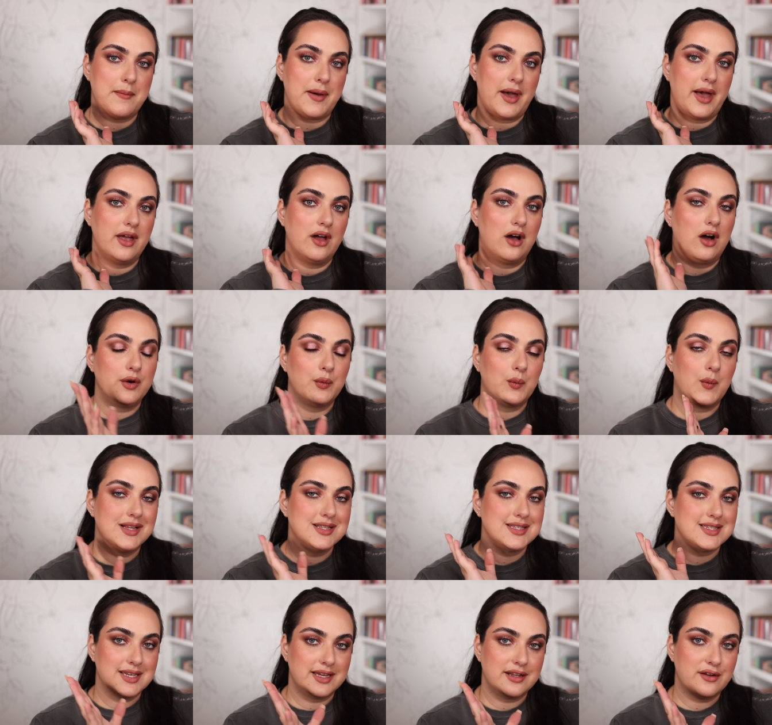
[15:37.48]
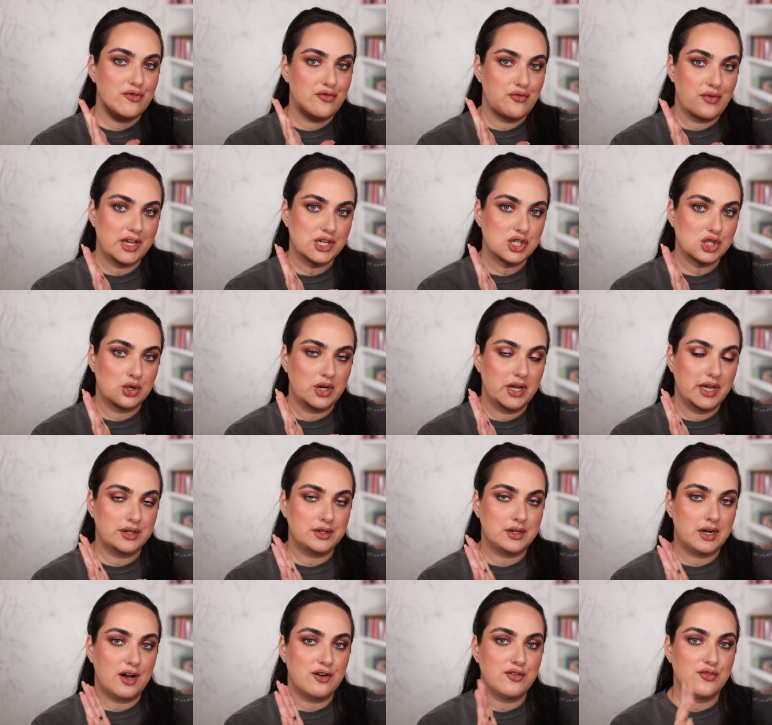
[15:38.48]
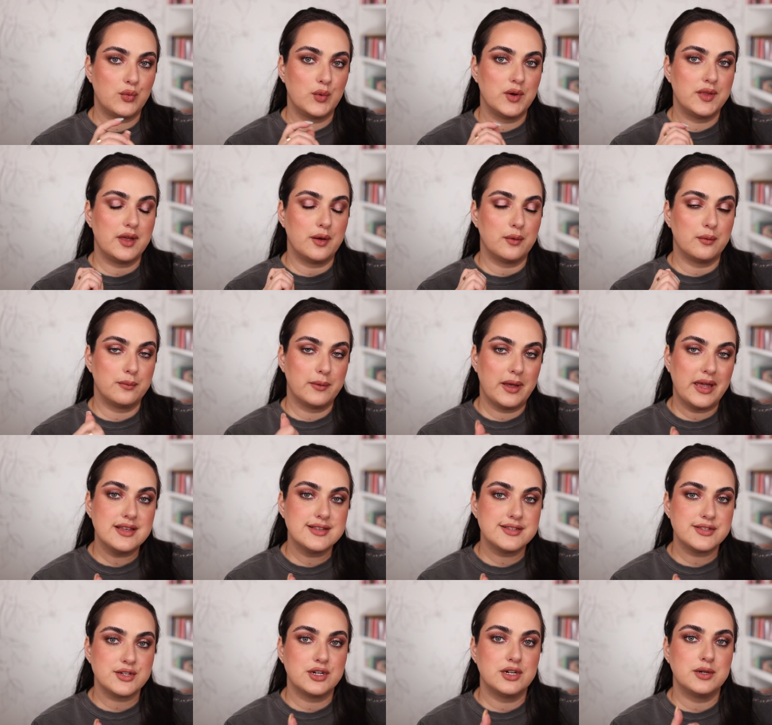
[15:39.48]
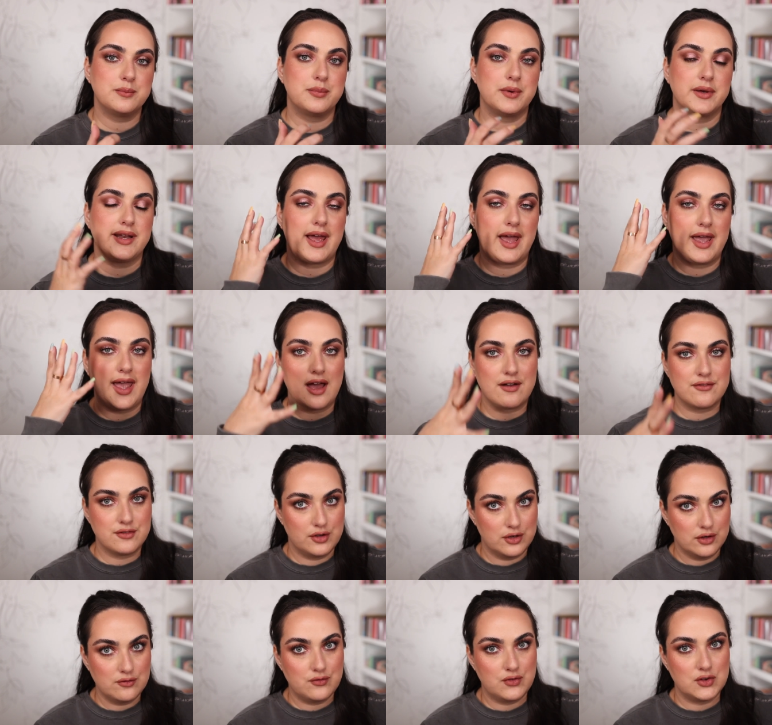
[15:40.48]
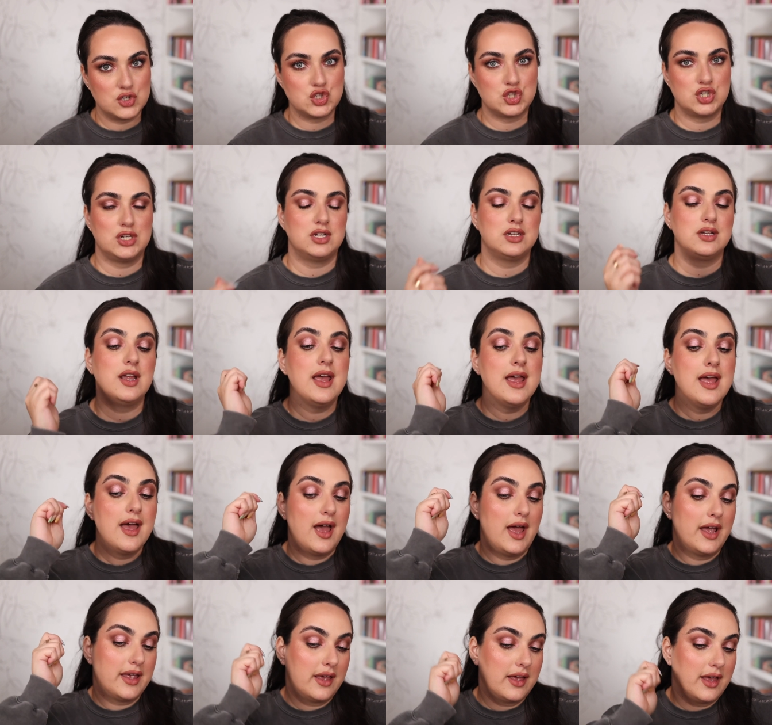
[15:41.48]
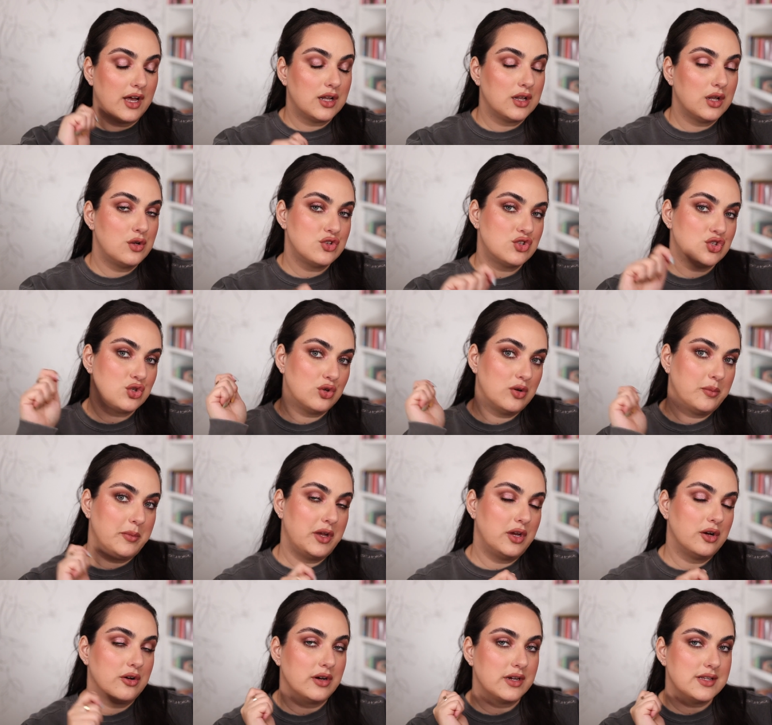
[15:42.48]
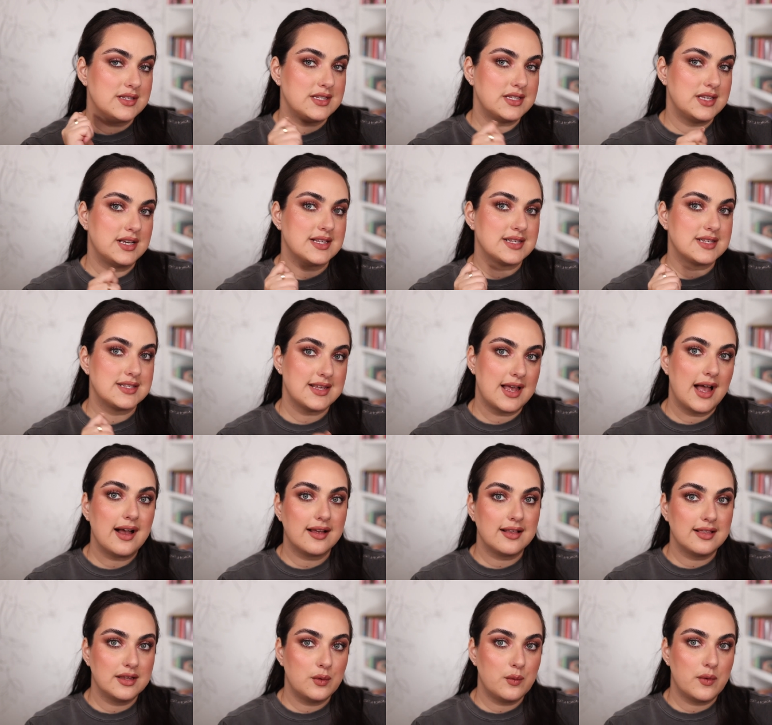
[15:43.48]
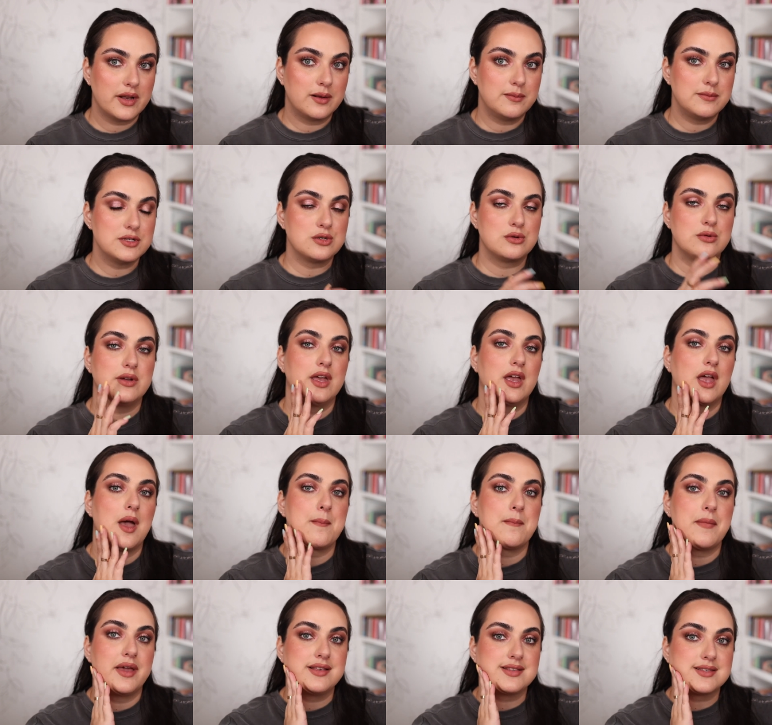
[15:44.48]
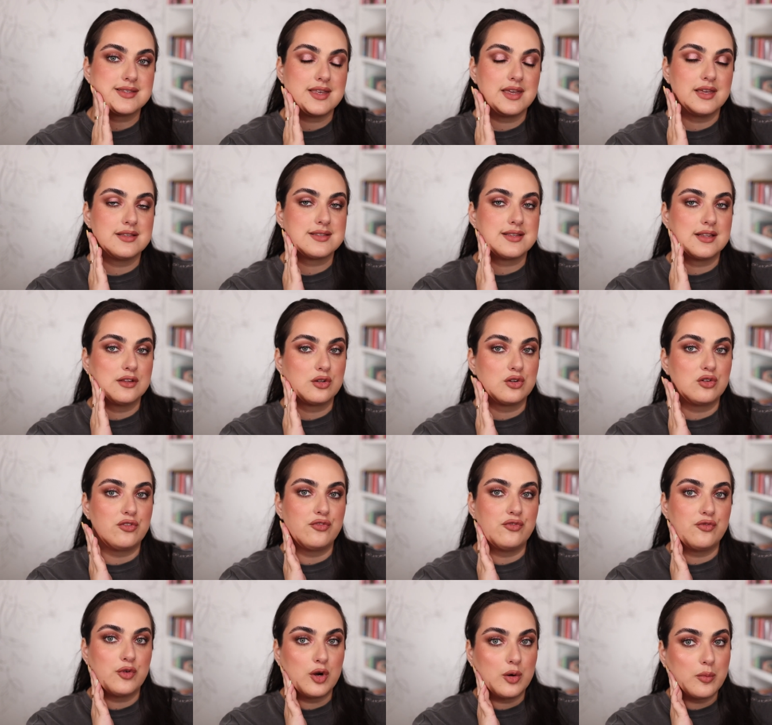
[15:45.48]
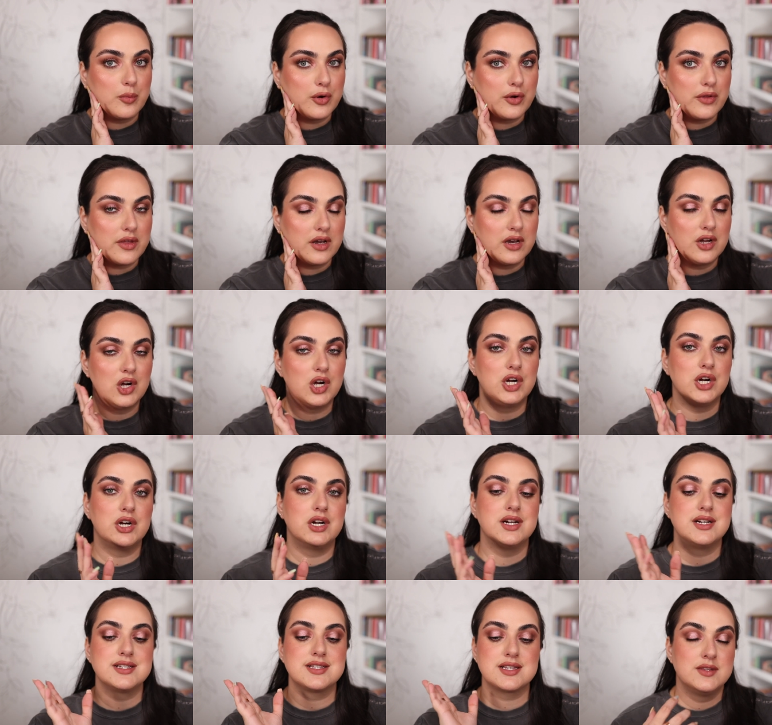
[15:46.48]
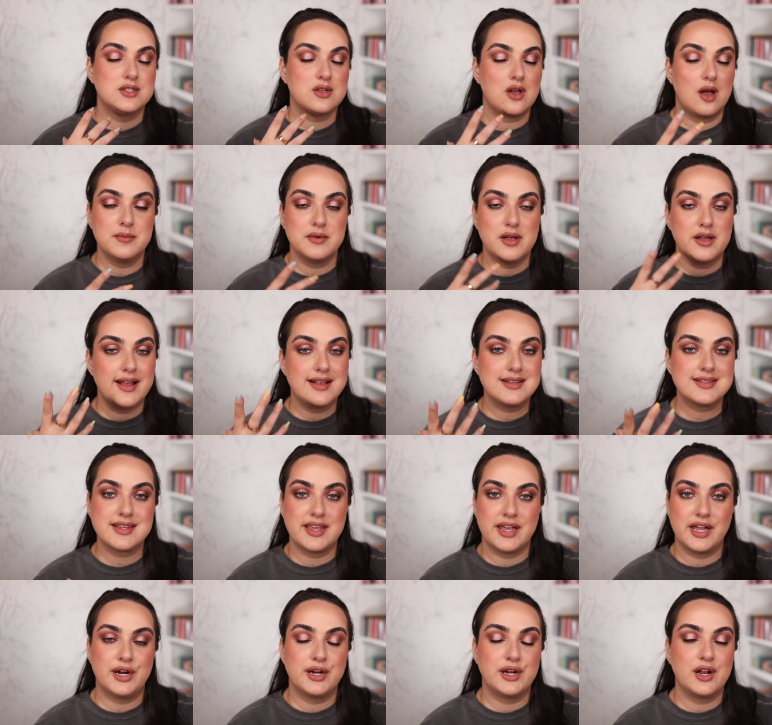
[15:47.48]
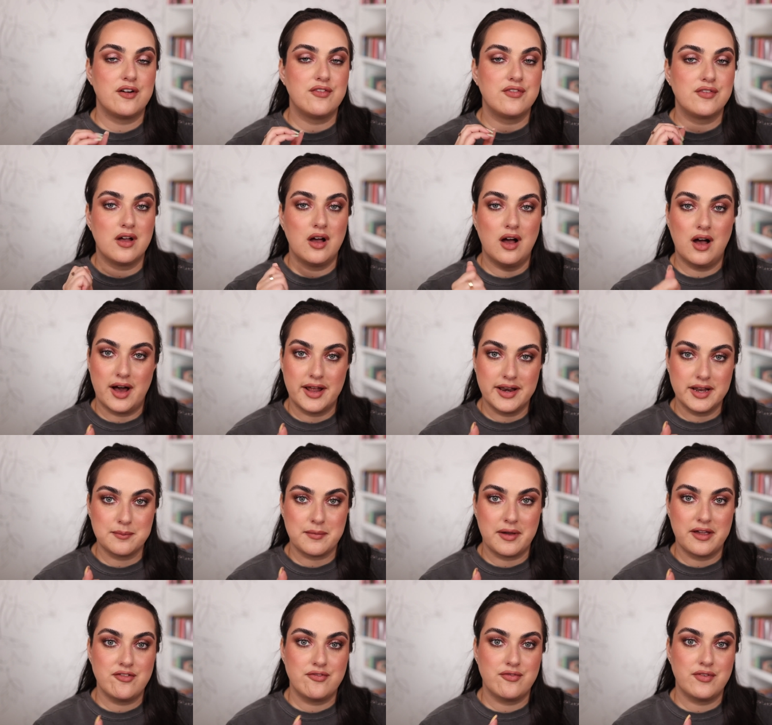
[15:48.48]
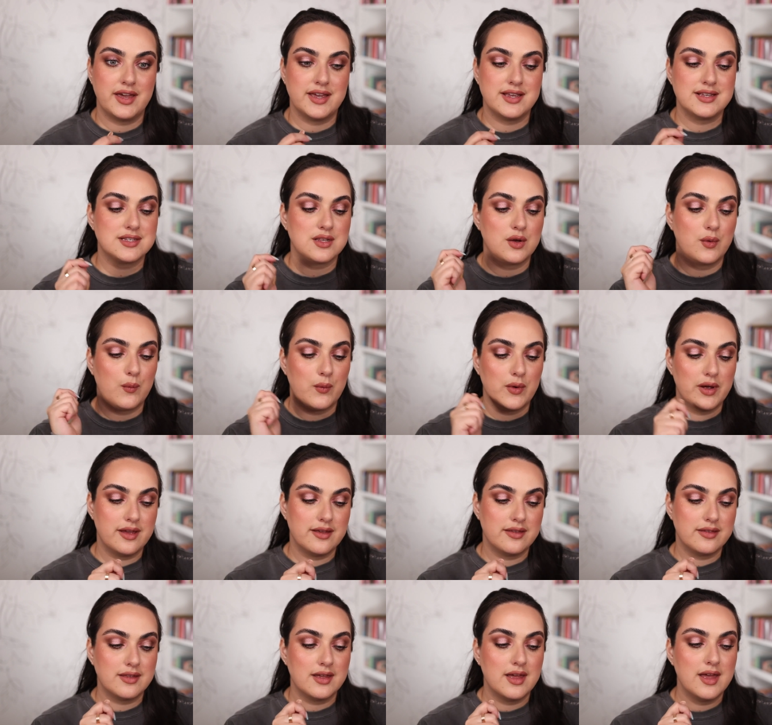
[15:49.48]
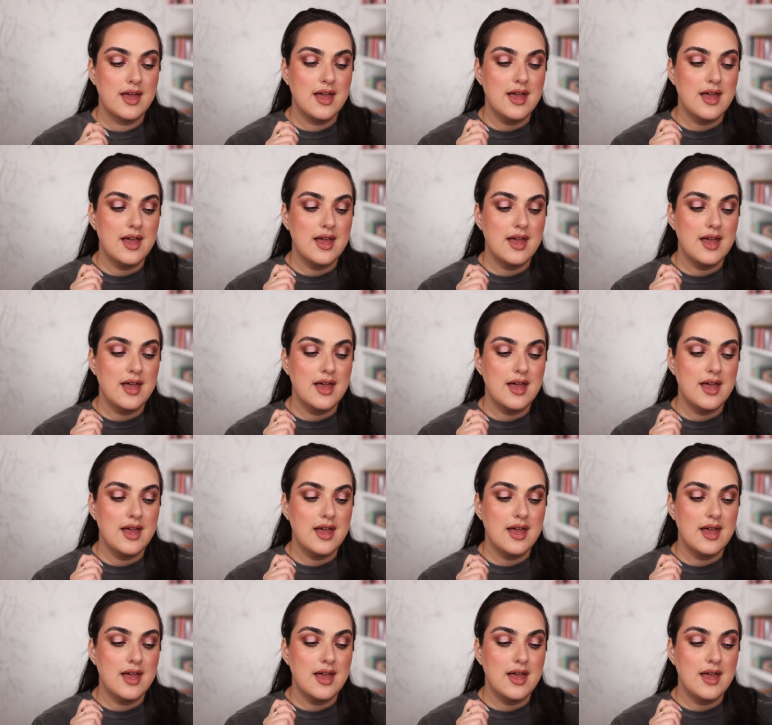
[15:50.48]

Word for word: my unwanted facial hair off with a razor, but I have good vision. I can get close to a mirror and see exactly what I'm doing. My skin's a little firmer than hers. So I'm not as scared of cutting my face with